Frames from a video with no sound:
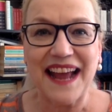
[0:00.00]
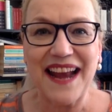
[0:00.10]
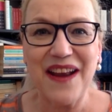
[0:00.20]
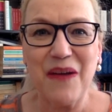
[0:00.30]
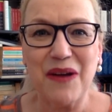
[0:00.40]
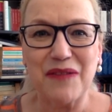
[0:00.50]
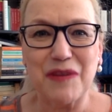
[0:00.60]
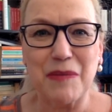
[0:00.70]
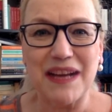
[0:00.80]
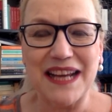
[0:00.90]
Hello
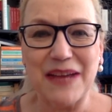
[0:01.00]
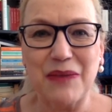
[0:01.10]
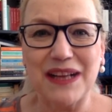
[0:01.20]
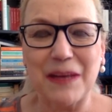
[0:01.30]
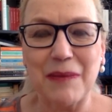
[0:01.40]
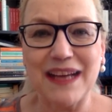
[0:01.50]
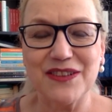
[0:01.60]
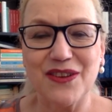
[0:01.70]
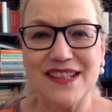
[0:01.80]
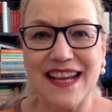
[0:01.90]
everybody and welcome back
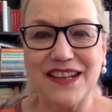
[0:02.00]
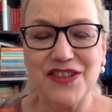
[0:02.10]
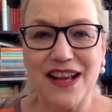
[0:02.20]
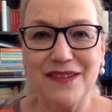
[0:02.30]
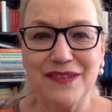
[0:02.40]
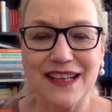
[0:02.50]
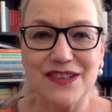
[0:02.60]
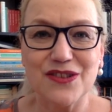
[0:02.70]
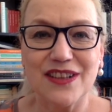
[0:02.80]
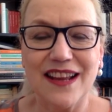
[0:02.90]
to the second shelf and
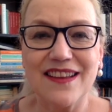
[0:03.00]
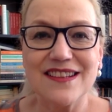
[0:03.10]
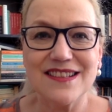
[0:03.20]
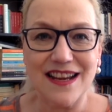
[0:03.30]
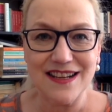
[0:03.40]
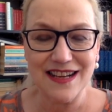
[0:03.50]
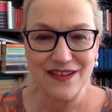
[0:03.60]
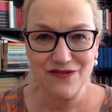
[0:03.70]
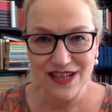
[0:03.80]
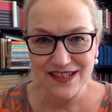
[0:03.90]
to another
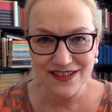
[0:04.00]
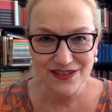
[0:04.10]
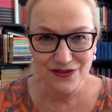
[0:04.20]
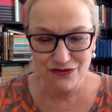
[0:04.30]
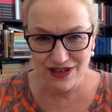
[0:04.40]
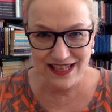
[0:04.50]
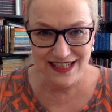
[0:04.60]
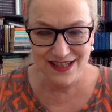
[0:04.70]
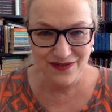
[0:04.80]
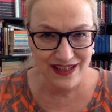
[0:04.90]
Sunday Recent
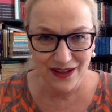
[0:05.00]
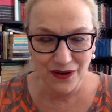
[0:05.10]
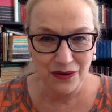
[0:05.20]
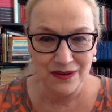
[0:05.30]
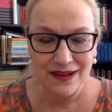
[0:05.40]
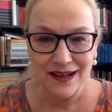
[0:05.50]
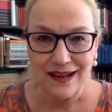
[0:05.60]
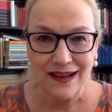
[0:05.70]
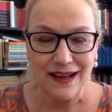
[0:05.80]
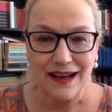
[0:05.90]
Reads video.
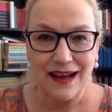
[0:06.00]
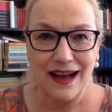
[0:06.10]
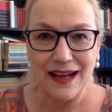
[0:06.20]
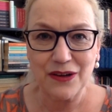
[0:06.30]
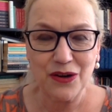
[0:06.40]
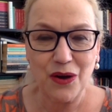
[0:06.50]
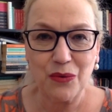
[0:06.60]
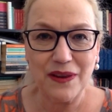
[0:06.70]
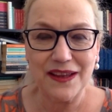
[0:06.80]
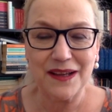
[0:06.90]
I don't know
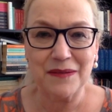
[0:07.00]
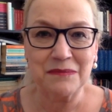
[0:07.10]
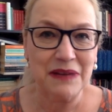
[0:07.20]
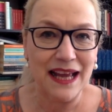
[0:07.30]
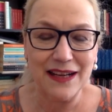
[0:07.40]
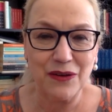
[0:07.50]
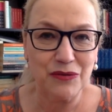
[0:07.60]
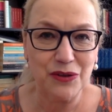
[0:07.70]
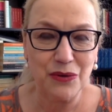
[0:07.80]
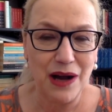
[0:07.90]
whether any of
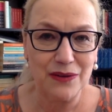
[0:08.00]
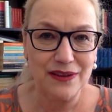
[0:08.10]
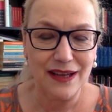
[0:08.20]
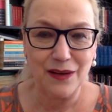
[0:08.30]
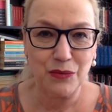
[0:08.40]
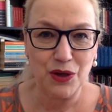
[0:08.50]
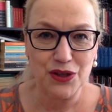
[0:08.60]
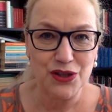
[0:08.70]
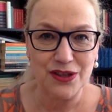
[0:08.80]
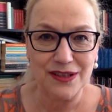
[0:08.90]
you out there
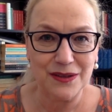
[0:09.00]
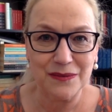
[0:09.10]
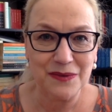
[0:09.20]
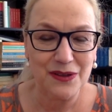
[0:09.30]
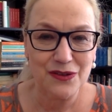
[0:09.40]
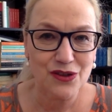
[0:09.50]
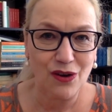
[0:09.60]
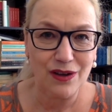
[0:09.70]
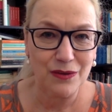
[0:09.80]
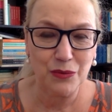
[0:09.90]
watch the
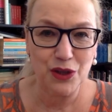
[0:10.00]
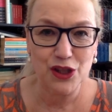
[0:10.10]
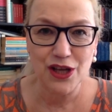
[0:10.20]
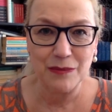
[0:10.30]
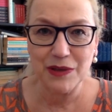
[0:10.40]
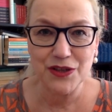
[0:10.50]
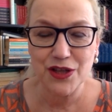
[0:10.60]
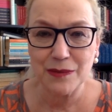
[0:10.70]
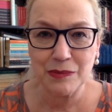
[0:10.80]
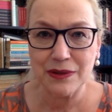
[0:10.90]
Soccer World
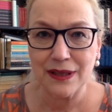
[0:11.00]
Championship,